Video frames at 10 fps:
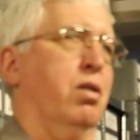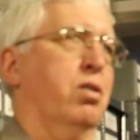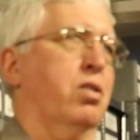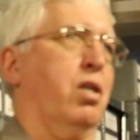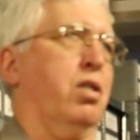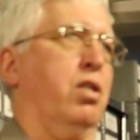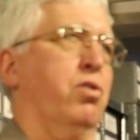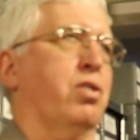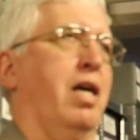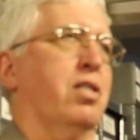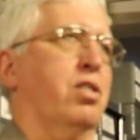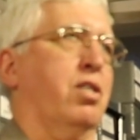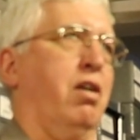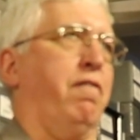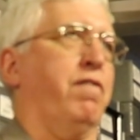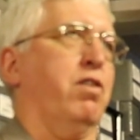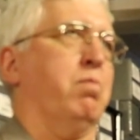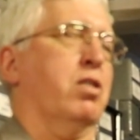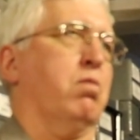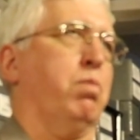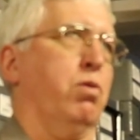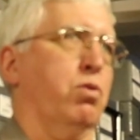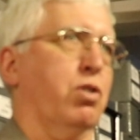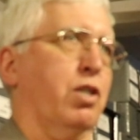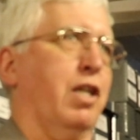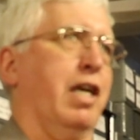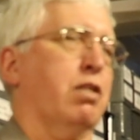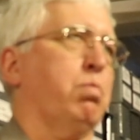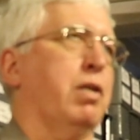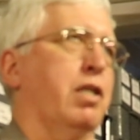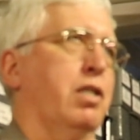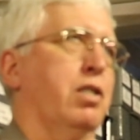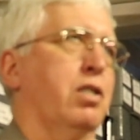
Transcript: Cellulose acetate film as opposed to glass plate.